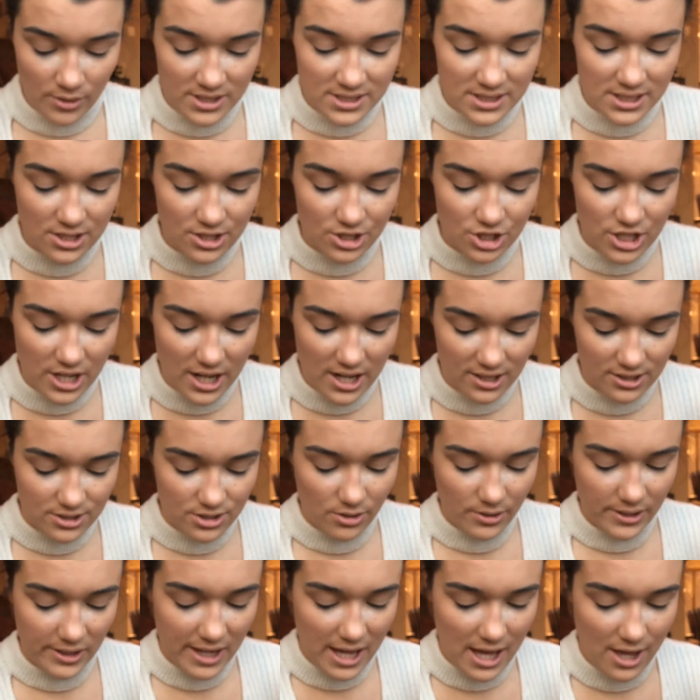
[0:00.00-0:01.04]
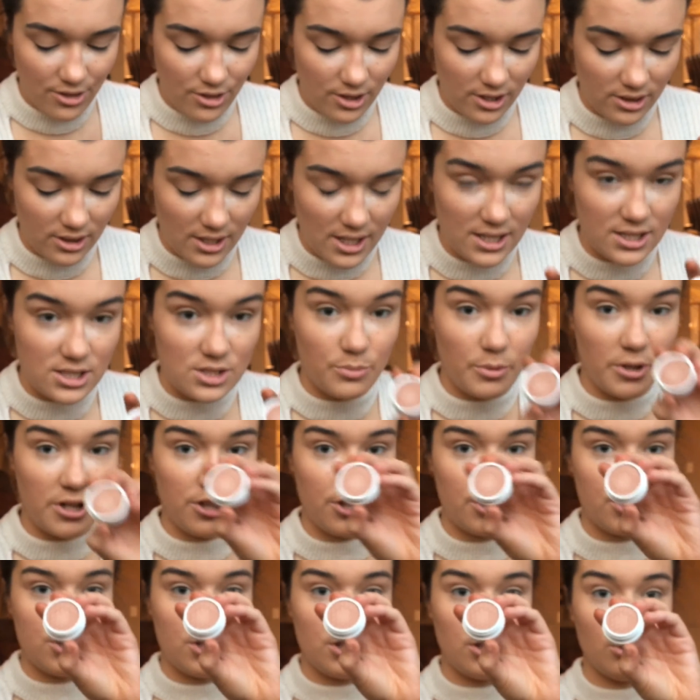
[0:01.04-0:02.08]
It's either ShanXO or Kathleen Lights, one of
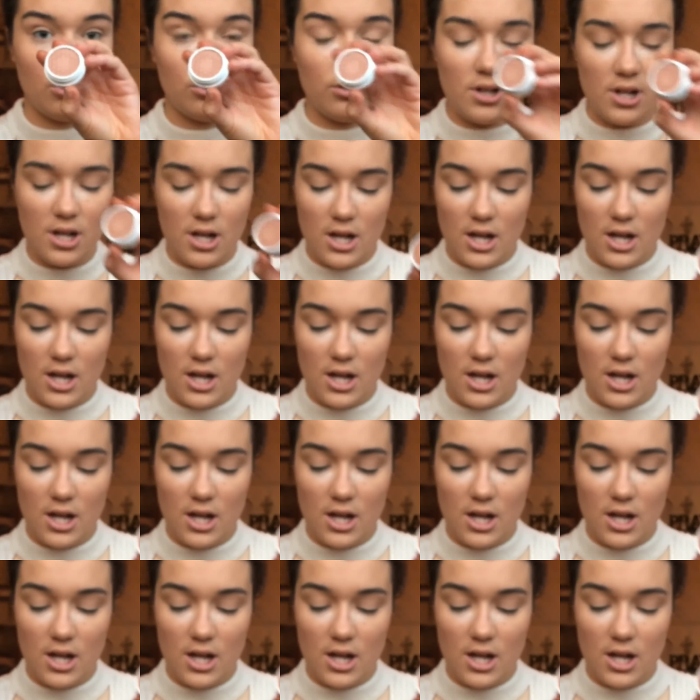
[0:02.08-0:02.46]
the two.